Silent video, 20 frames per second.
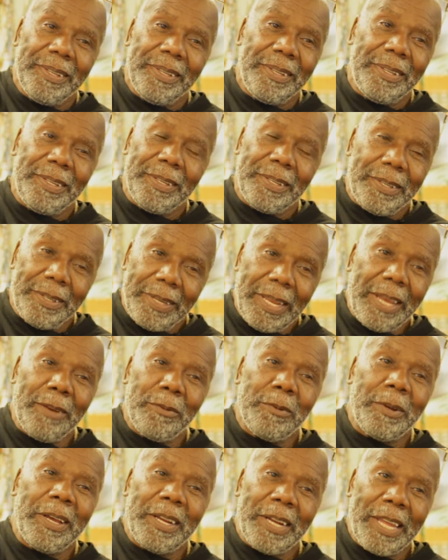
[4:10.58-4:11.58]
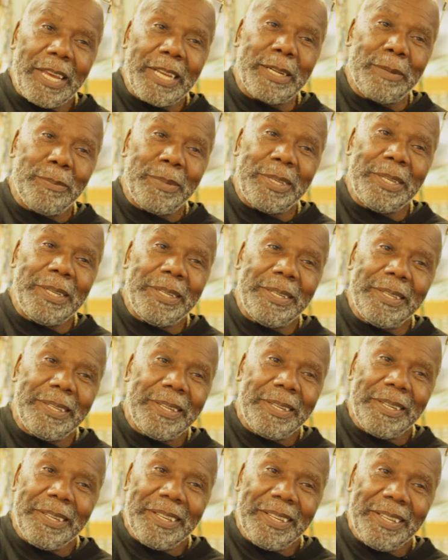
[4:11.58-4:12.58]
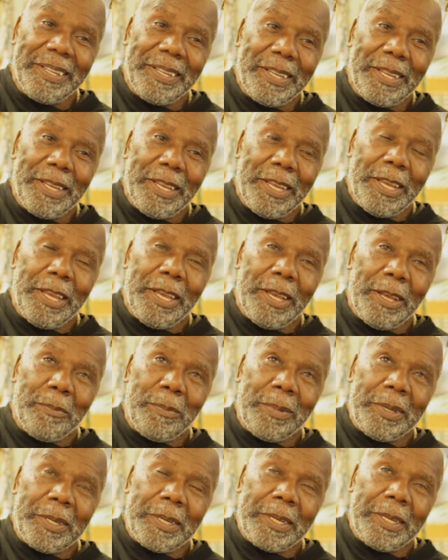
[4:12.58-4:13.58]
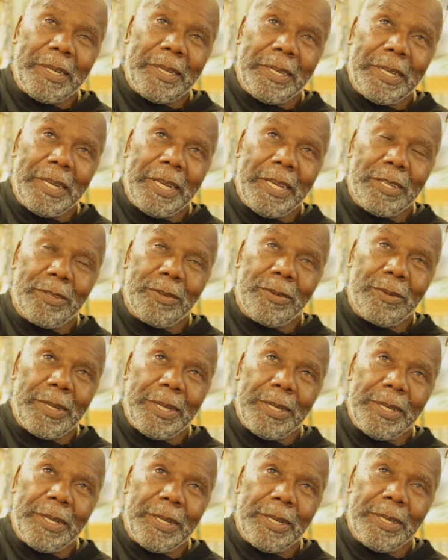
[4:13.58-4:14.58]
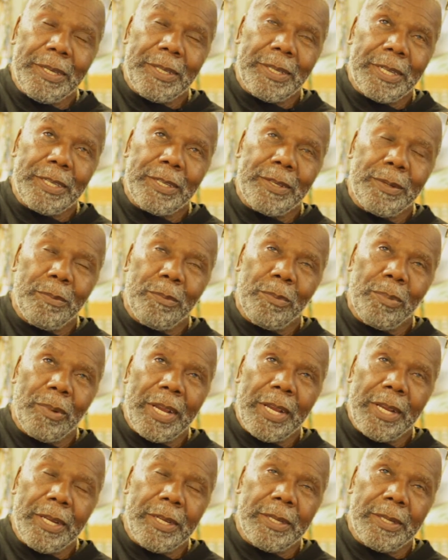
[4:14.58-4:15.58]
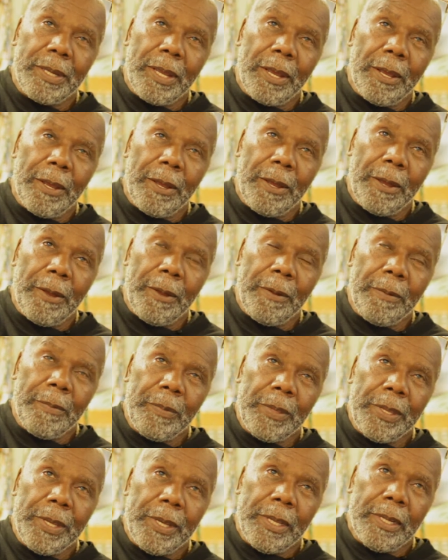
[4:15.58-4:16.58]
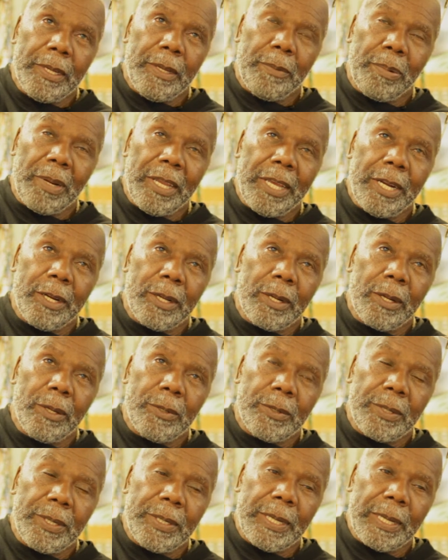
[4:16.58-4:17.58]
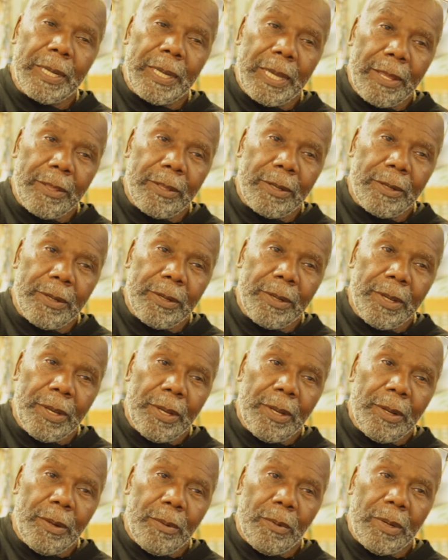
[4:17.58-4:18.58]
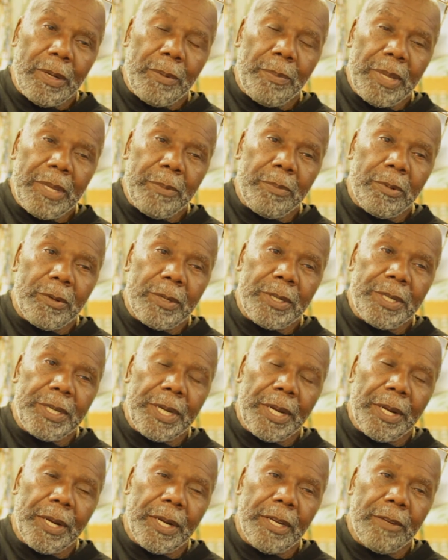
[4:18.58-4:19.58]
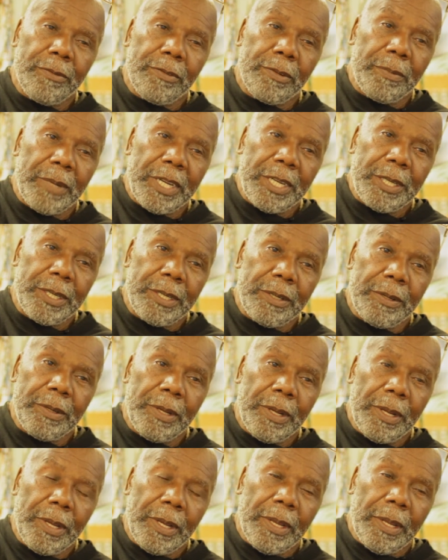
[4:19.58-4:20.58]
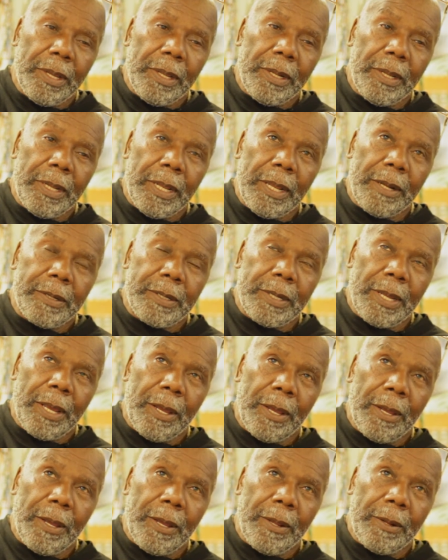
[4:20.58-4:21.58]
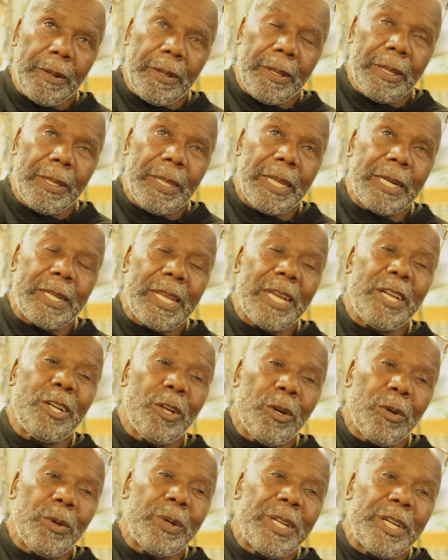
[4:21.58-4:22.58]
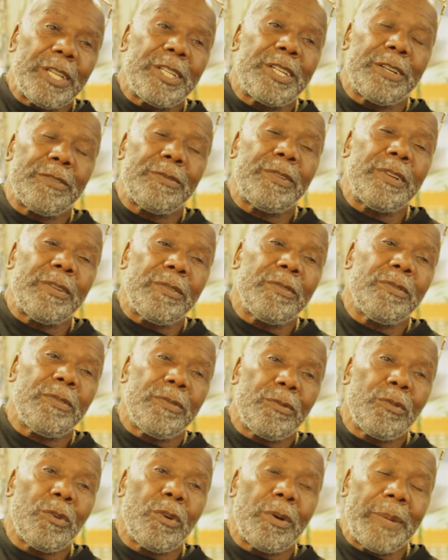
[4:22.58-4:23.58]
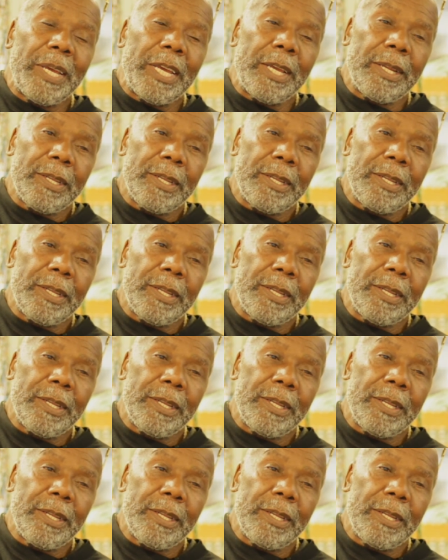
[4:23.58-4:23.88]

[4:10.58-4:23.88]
Just, I like the beads. But the history is just brings the planet closer together when people share information that they know in a different format.